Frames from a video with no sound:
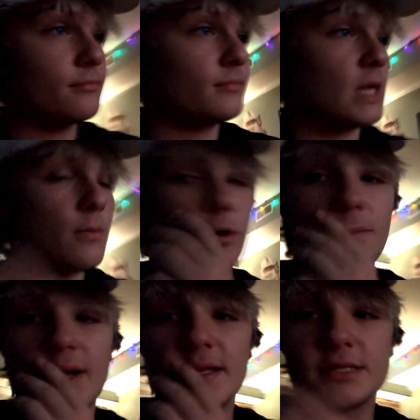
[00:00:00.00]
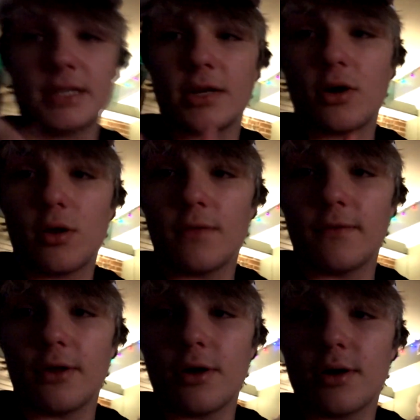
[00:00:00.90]
yeah, bro, I'm probably just gonna call the
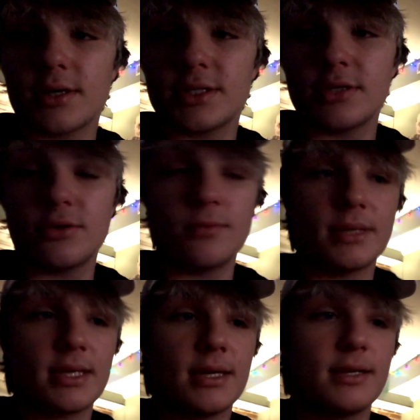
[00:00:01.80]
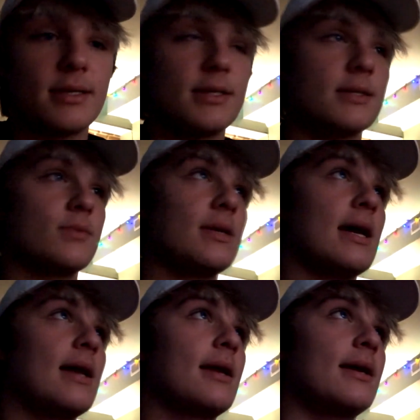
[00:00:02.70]
vlog soon because we
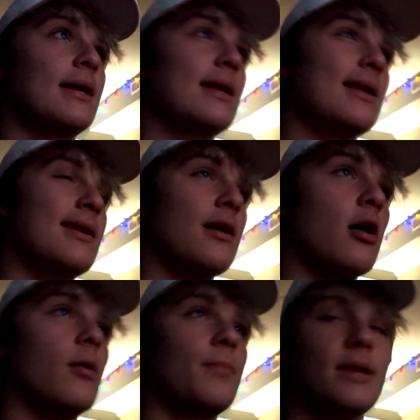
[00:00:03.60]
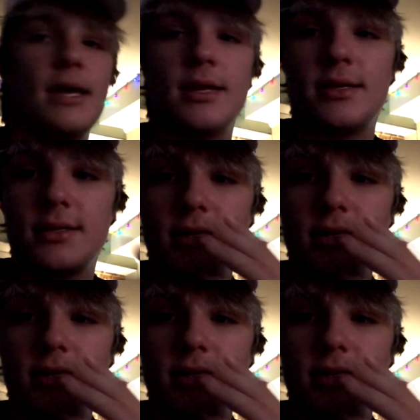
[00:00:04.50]
gotta get it up and edit it